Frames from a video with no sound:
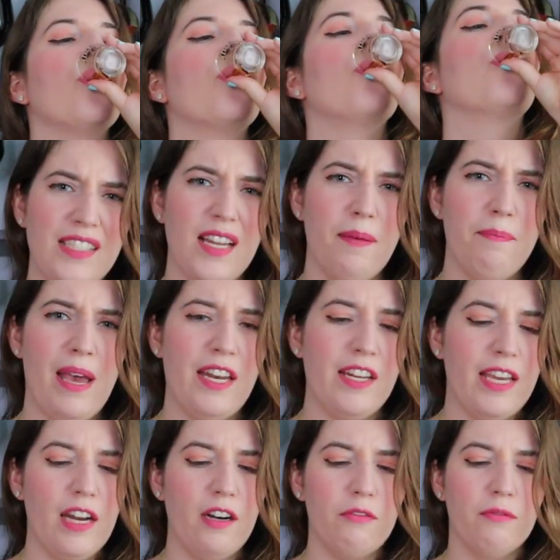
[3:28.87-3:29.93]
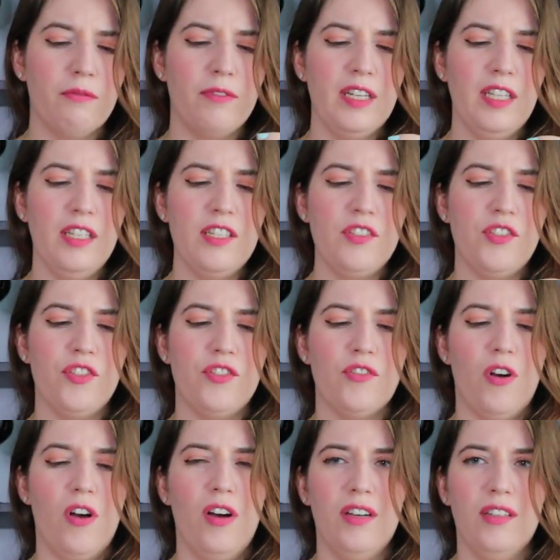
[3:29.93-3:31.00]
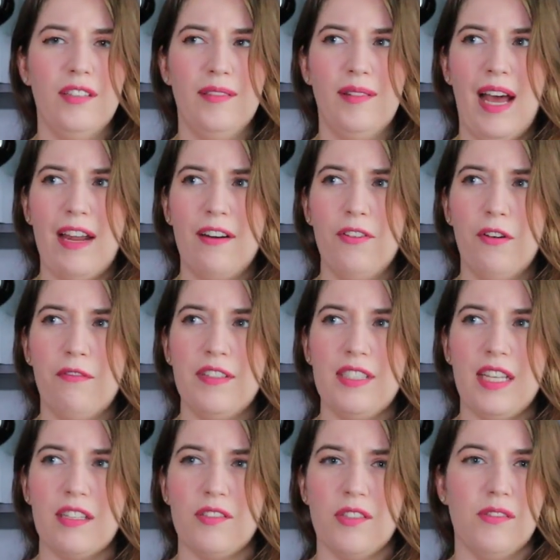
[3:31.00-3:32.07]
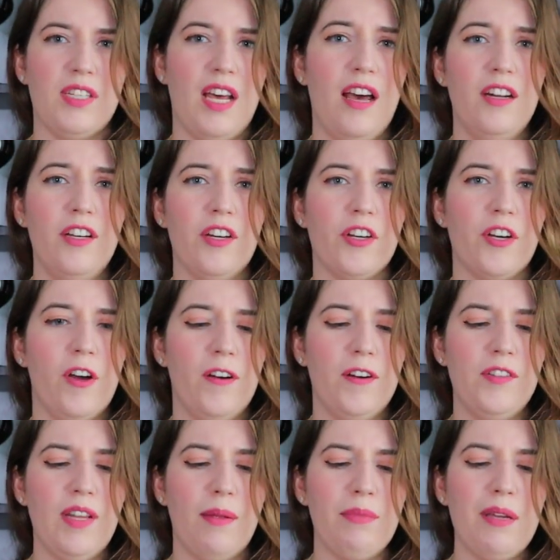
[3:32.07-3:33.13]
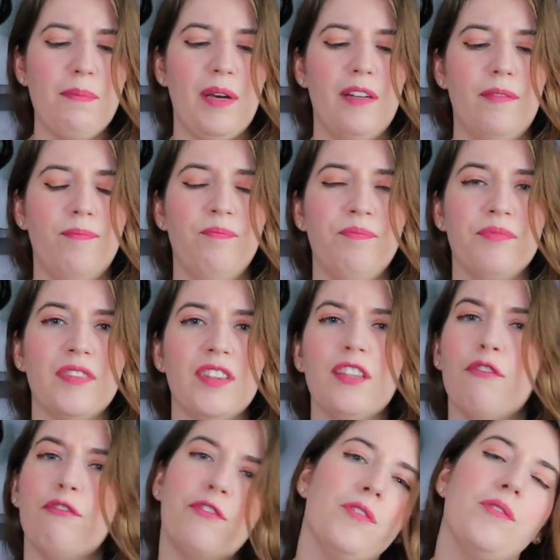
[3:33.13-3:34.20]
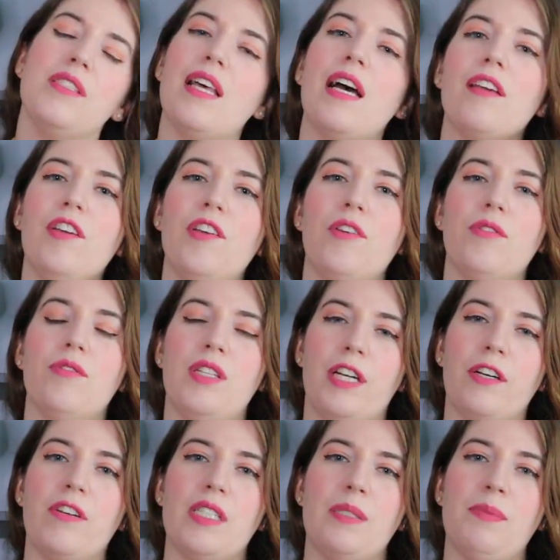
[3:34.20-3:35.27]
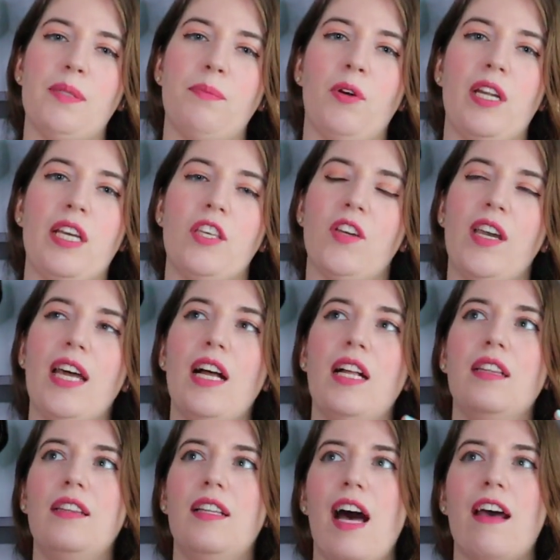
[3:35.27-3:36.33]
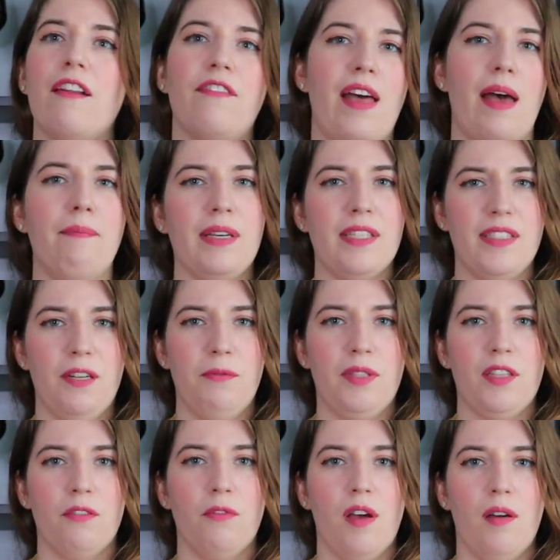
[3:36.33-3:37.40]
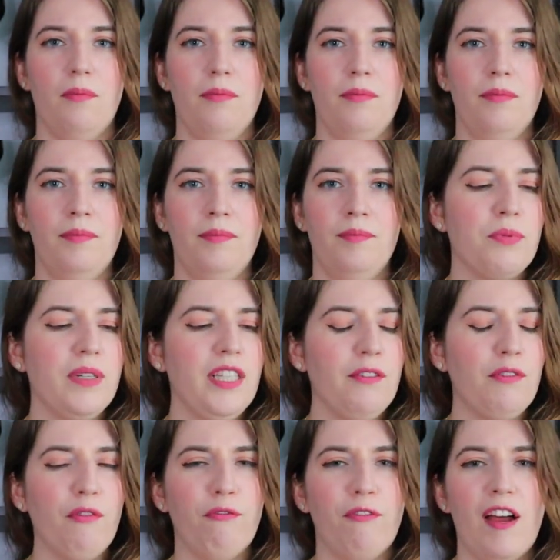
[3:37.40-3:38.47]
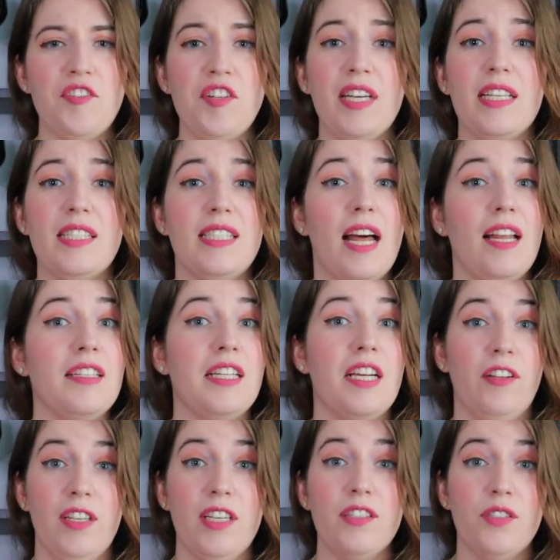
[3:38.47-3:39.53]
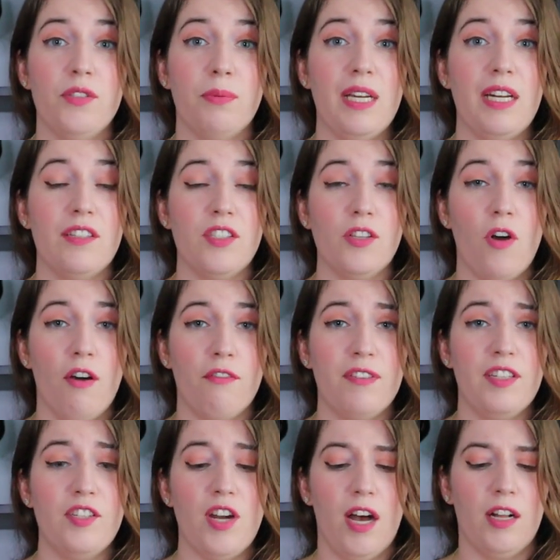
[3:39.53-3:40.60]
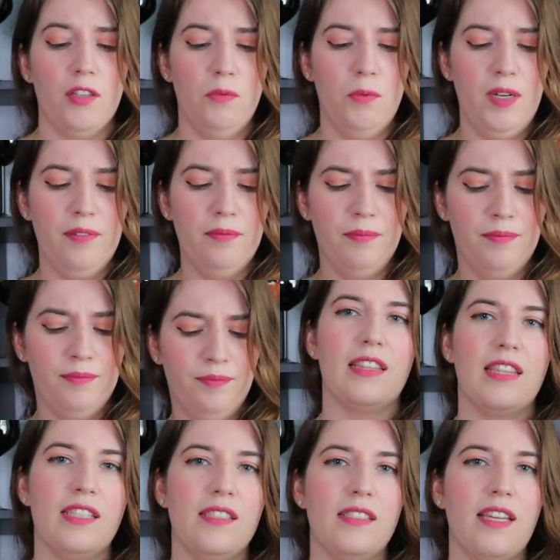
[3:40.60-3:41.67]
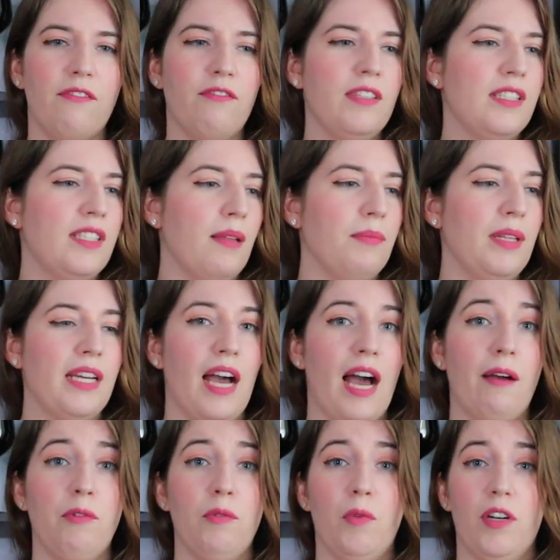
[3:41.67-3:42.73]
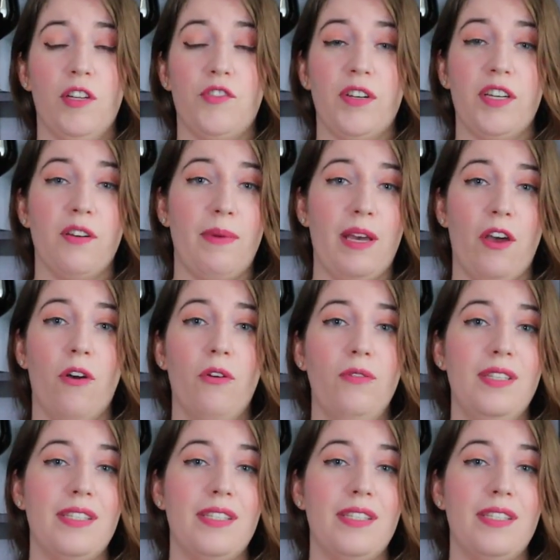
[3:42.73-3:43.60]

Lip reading: That's not bad. You get a really strong, I don't know if it's like sultana or currant or something, but the fruits that you use in a Christmas pudding, you get a lot of that mixed in with the rum. It's really refreshing. It's not nearly as sweet as the coffee and chocolate one. This is definitely something I would want to drink on my own.